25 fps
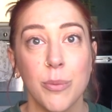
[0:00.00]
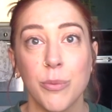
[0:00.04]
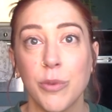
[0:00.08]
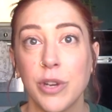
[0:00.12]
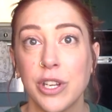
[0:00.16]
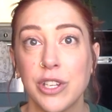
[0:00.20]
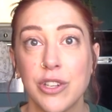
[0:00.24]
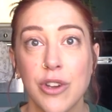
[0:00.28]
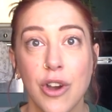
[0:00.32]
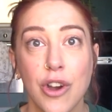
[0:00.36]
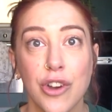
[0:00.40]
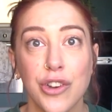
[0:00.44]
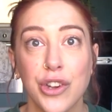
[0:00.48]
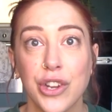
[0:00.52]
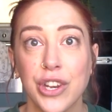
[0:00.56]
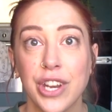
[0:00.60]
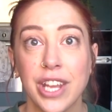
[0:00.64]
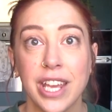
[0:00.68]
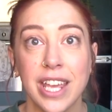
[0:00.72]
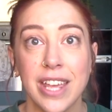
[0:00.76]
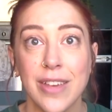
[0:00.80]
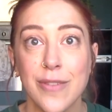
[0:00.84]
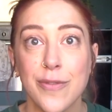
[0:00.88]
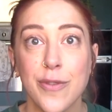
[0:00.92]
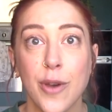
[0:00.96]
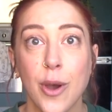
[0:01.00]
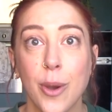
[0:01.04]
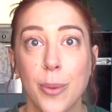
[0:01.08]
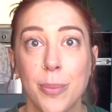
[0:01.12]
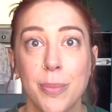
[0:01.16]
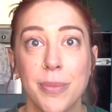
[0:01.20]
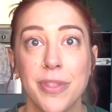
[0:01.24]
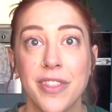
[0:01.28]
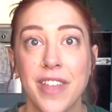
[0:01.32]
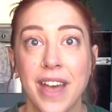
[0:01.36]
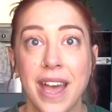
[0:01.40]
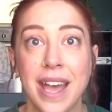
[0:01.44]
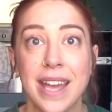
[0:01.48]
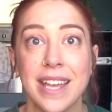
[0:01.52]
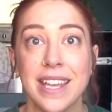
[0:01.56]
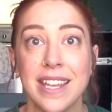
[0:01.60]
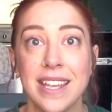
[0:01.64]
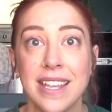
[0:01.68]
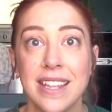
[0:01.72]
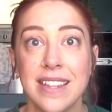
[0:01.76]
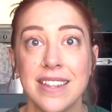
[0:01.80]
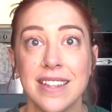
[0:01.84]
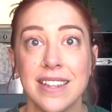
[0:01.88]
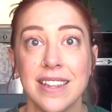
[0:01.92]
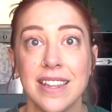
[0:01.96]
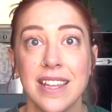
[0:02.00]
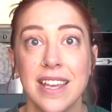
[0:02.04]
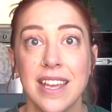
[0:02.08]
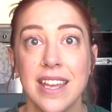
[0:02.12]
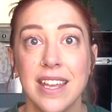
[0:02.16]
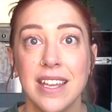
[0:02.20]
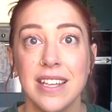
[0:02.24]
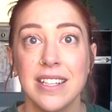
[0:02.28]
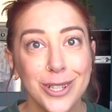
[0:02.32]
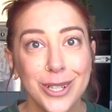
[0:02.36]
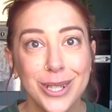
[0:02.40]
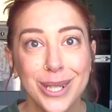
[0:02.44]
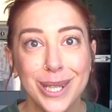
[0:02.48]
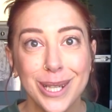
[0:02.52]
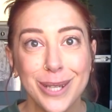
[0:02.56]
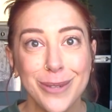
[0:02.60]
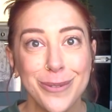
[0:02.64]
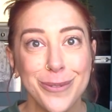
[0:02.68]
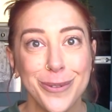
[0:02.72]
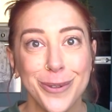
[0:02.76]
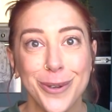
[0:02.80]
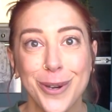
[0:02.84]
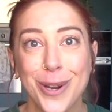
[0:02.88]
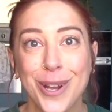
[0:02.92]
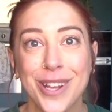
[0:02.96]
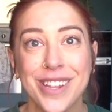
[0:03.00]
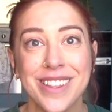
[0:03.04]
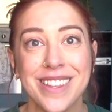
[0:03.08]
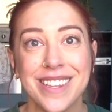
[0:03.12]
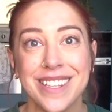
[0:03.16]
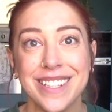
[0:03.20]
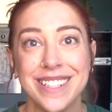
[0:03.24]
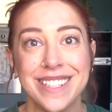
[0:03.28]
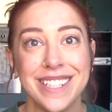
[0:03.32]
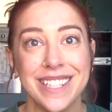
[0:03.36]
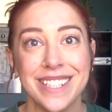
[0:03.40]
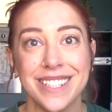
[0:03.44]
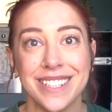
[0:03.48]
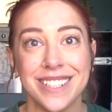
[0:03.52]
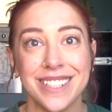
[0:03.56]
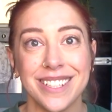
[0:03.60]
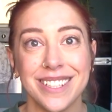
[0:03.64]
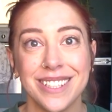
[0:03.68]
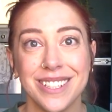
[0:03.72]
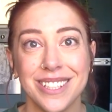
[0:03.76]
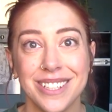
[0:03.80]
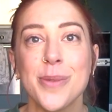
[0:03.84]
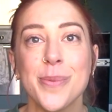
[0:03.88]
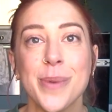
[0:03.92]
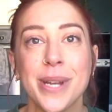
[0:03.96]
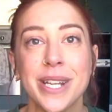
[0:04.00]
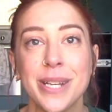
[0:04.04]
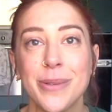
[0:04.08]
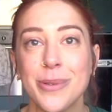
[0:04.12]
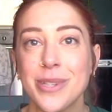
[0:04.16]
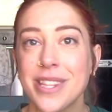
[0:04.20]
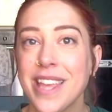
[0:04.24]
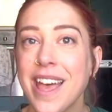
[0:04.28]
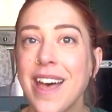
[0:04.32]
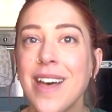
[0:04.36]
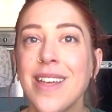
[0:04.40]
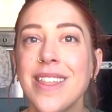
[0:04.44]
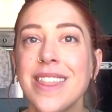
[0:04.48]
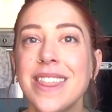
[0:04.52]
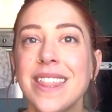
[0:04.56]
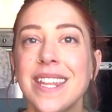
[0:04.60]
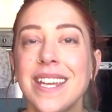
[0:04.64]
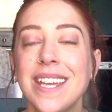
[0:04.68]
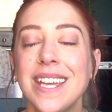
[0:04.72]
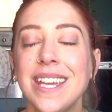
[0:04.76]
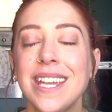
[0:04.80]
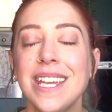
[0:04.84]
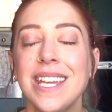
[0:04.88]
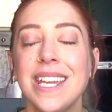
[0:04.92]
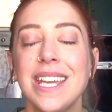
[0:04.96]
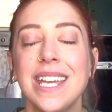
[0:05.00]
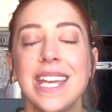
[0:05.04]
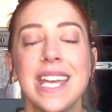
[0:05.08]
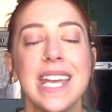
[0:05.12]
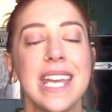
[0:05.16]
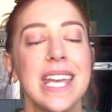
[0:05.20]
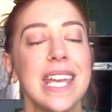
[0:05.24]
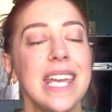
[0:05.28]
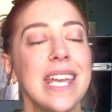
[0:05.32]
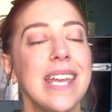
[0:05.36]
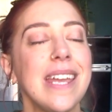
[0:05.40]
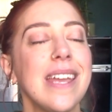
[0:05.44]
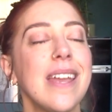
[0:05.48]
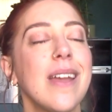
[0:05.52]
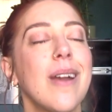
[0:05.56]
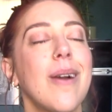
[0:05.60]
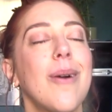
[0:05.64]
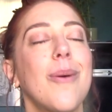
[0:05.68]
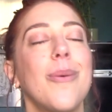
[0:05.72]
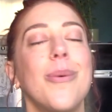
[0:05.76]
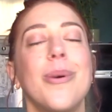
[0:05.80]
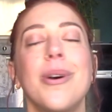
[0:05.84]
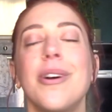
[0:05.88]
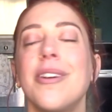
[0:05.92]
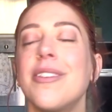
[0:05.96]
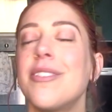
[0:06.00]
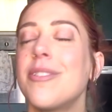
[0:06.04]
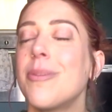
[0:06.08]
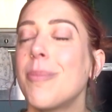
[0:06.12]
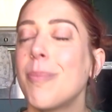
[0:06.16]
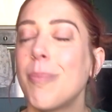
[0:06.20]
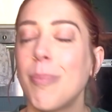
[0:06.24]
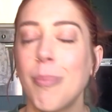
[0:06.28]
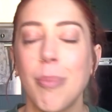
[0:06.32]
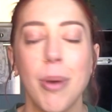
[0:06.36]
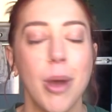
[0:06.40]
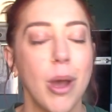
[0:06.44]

and we're not going to give up that easily. And luckily for us, he didn't, because when he was healthy, he was